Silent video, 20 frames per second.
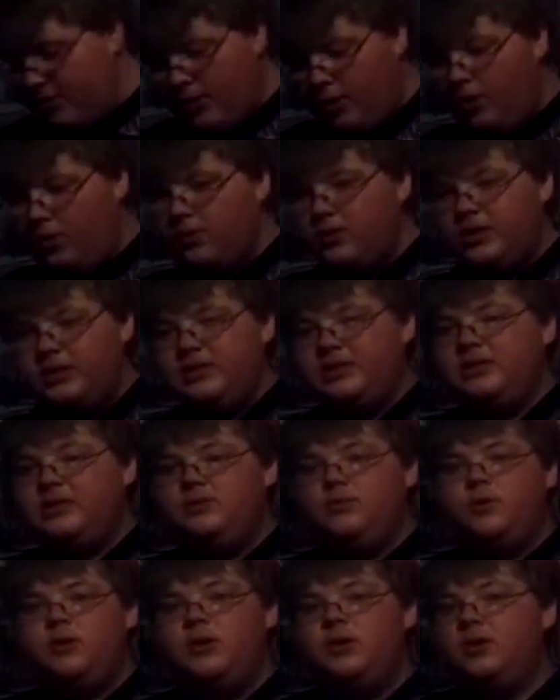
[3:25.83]
even though this
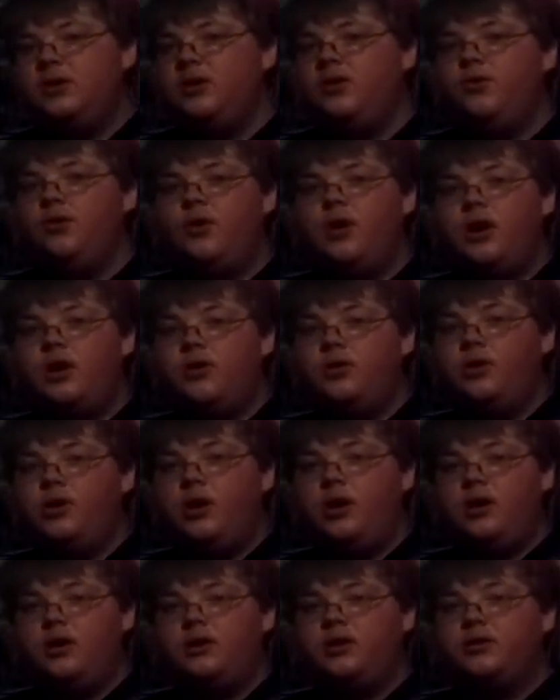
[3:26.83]
is one of the newer
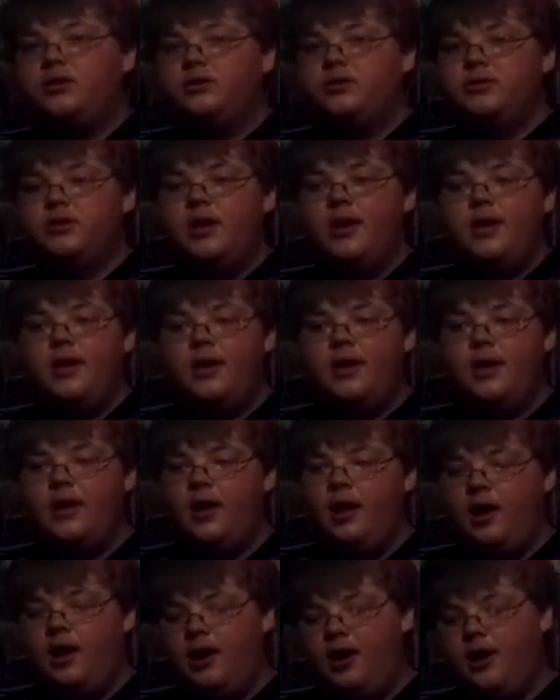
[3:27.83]
autocockers.
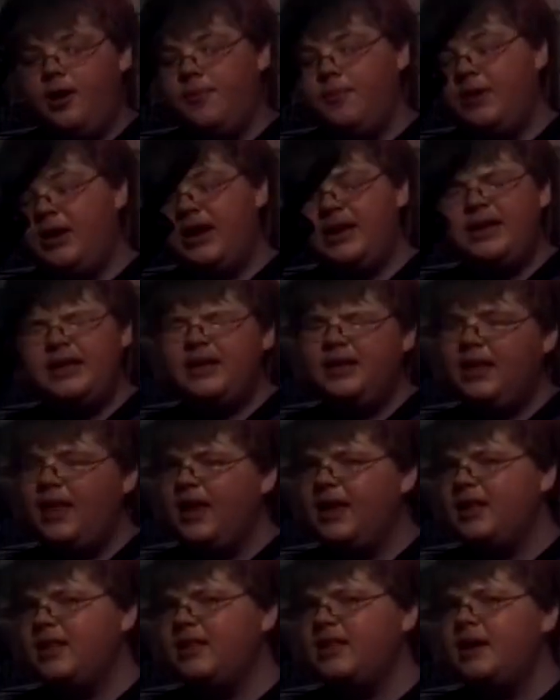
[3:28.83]
And I didn't
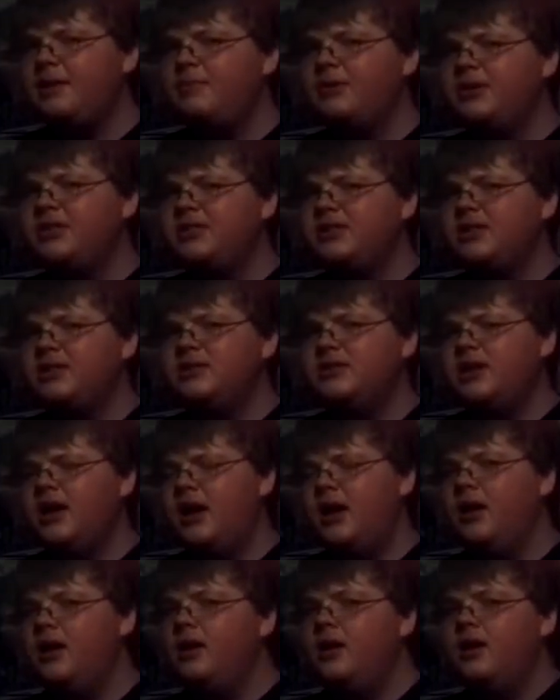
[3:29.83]
like it that much as
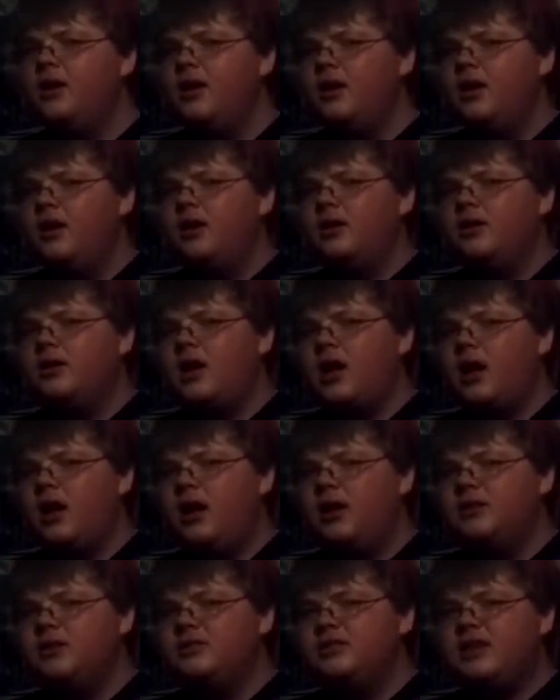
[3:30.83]
a
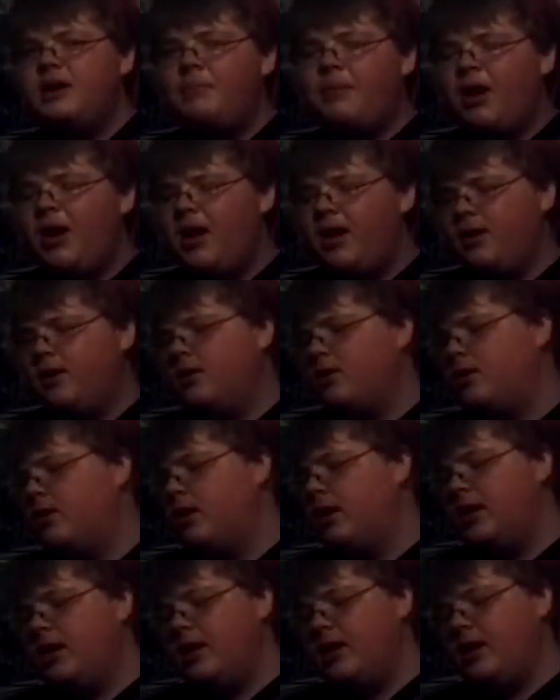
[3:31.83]
semi,
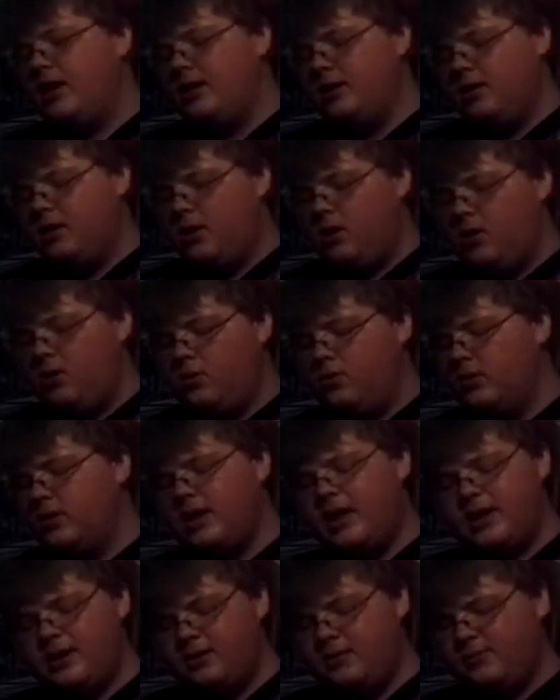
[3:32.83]

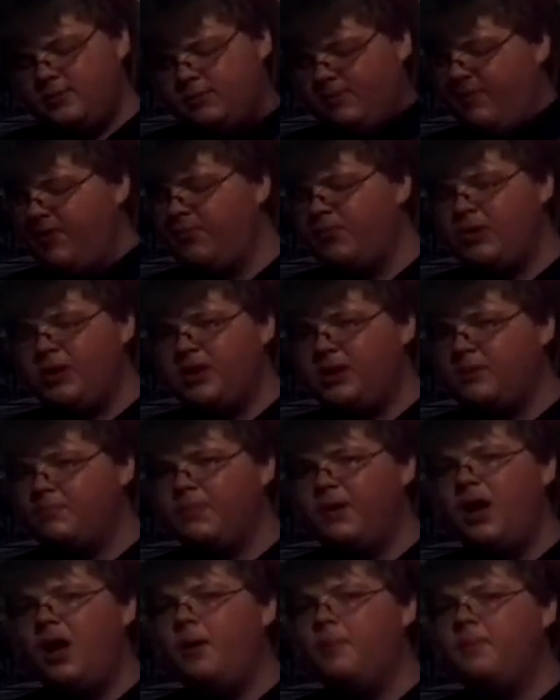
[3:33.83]
and flipped it to
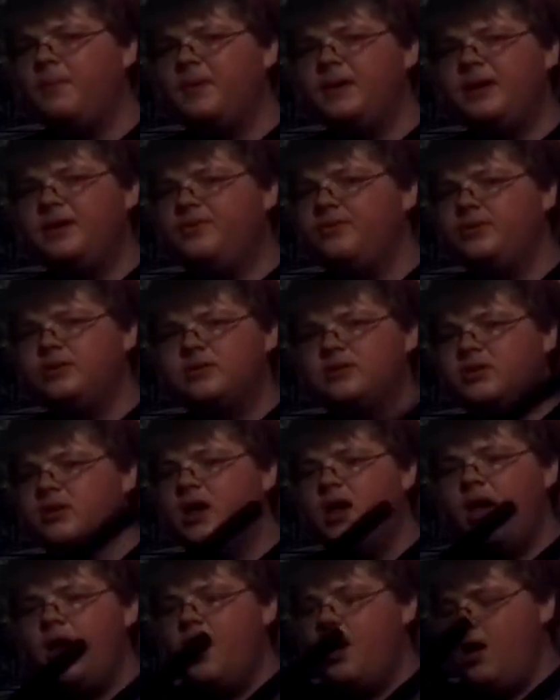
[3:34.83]
pump, and it was
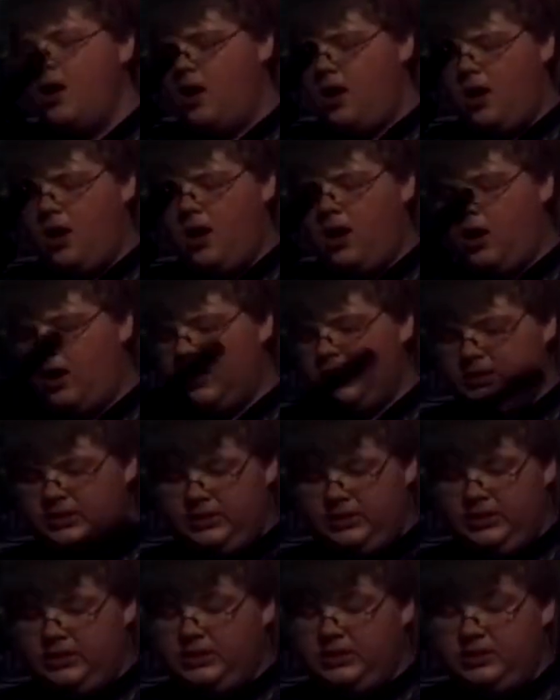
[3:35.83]

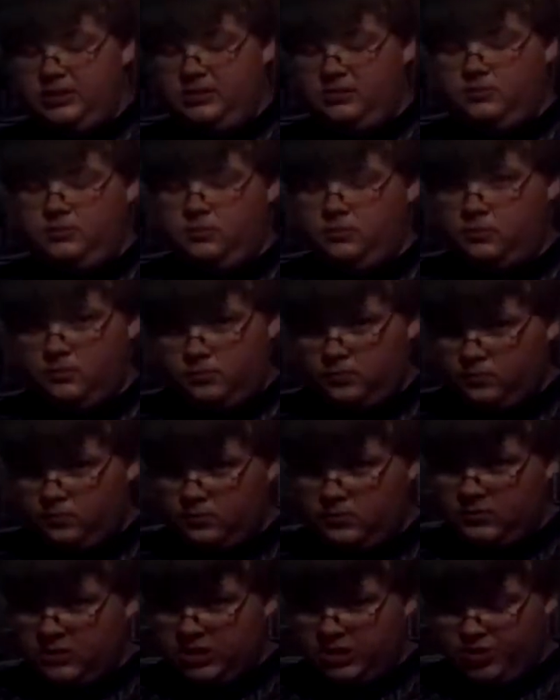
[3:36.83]
honestly just
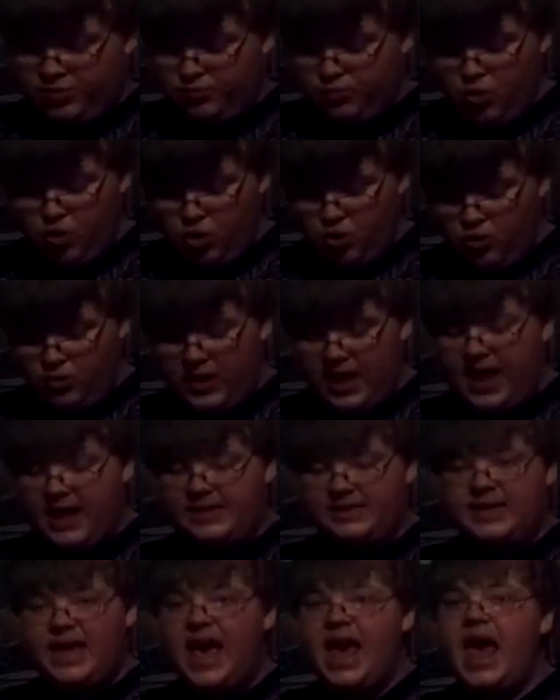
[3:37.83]
smooth
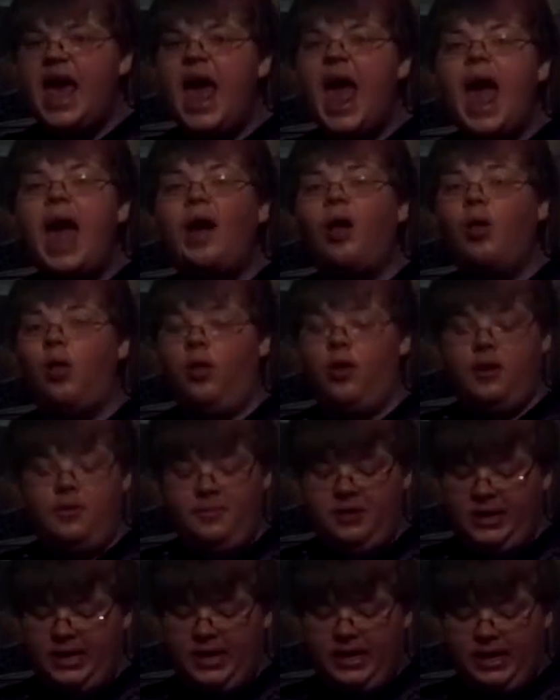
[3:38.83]
as hell.
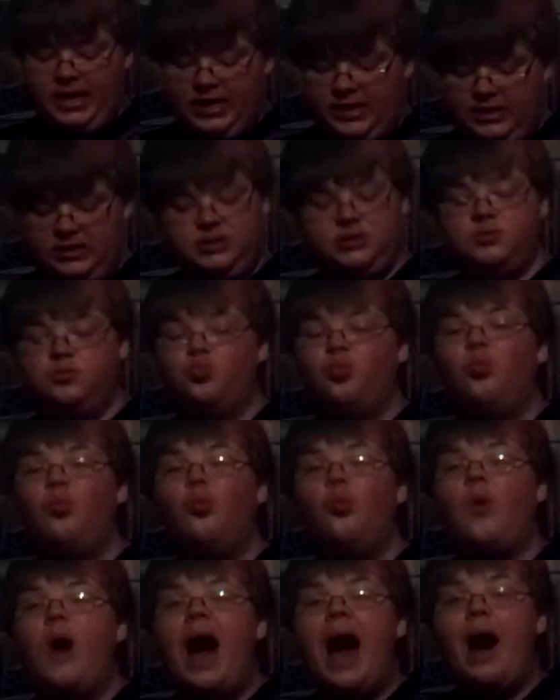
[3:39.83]
It is
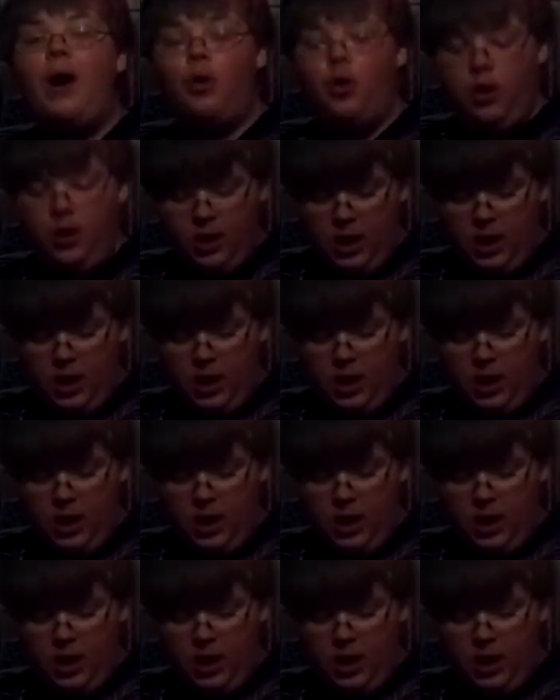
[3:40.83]
wow.